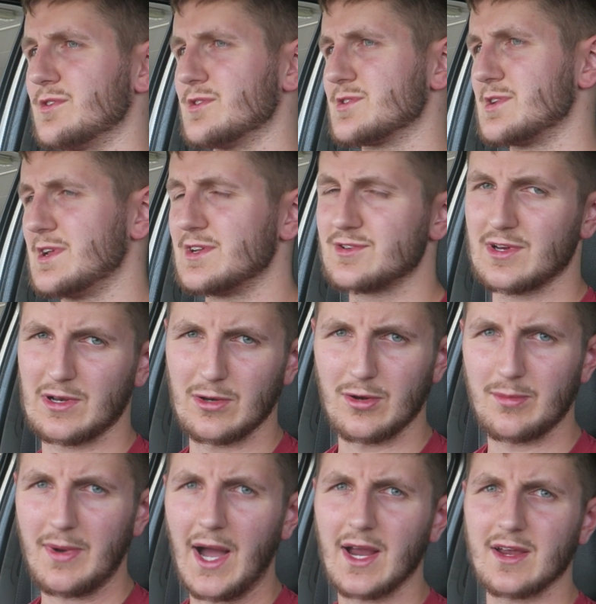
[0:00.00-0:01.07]
just literally
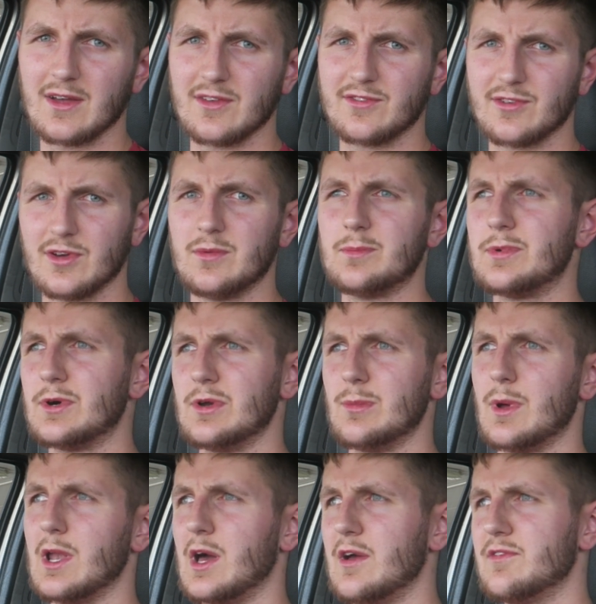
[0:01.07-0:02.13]
look back at a certain point in
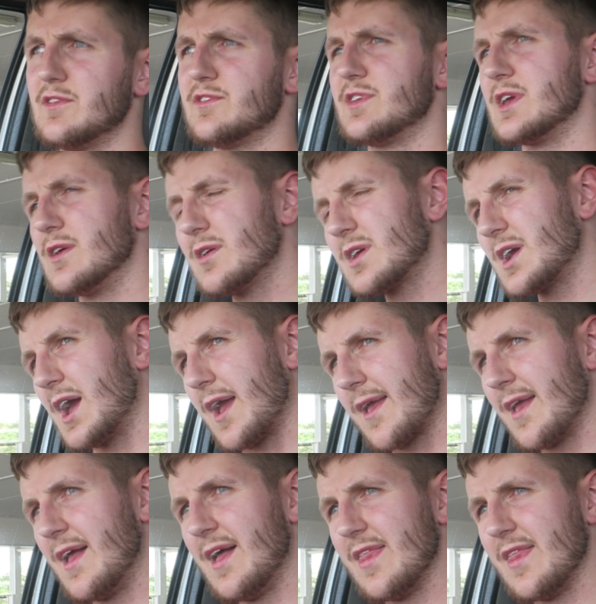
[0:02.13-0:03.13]
my life and see, okay,